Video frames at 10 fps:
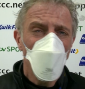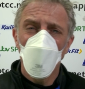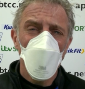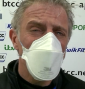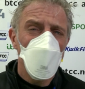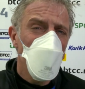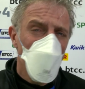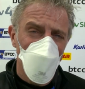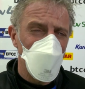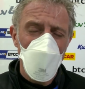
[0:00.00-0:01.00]
really,
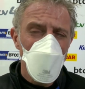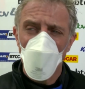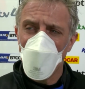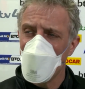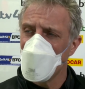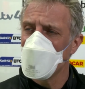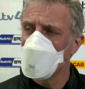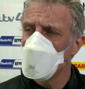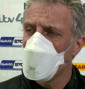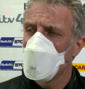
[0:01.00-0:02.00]
no,
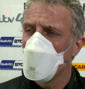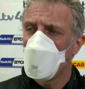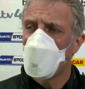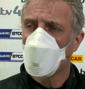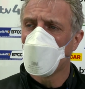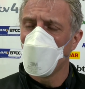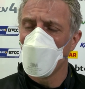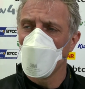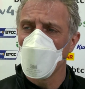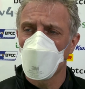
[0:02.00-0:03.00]

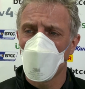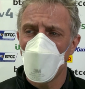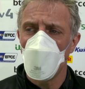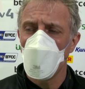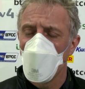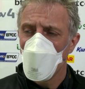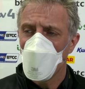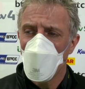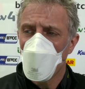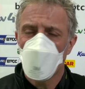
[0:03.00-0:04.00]
because we
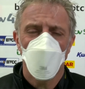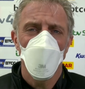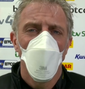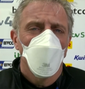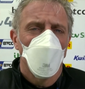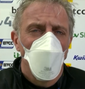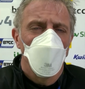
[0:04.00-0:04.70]
basically mothballed the